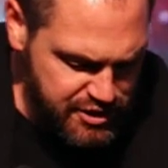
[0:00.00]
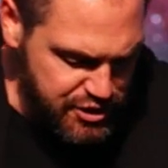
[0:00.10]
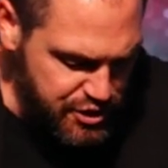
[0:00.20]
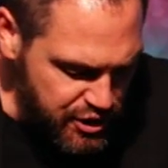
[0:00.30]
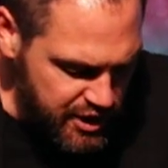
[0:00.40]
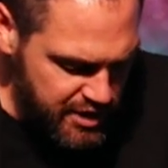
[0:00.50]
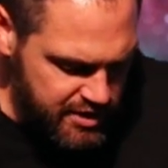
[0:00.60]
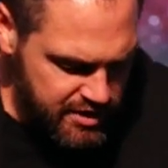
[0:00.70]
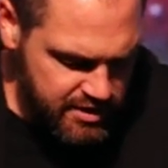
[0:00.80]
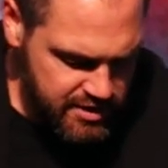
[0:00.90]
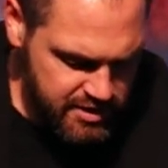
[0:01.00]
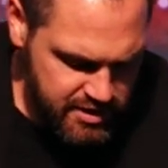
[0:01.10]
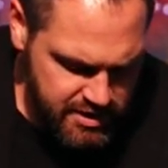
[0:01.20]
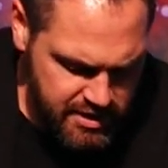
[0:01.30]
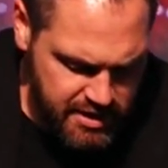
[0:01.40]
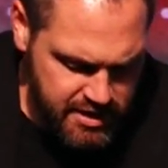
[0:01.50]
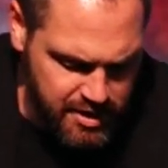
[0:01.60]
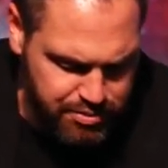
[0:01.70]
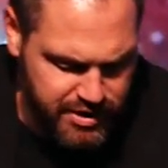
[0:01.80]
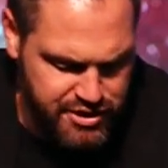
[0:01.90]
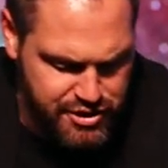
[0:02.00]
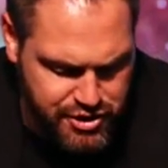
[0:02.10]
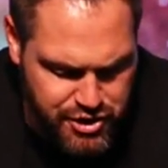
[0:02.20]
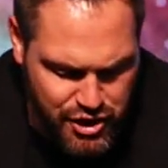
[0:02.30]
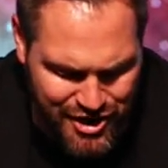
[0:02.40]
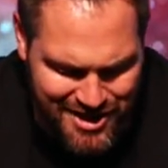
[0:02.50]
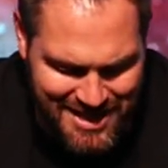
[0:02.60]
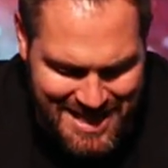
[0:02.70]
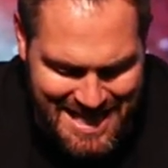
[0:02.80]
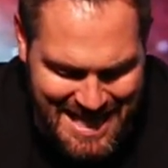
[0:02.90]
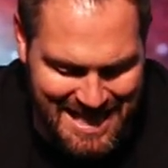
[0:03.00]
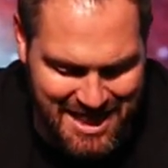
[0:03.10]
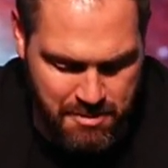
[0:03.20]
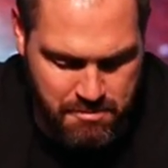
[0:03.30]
stood, the priest stood in the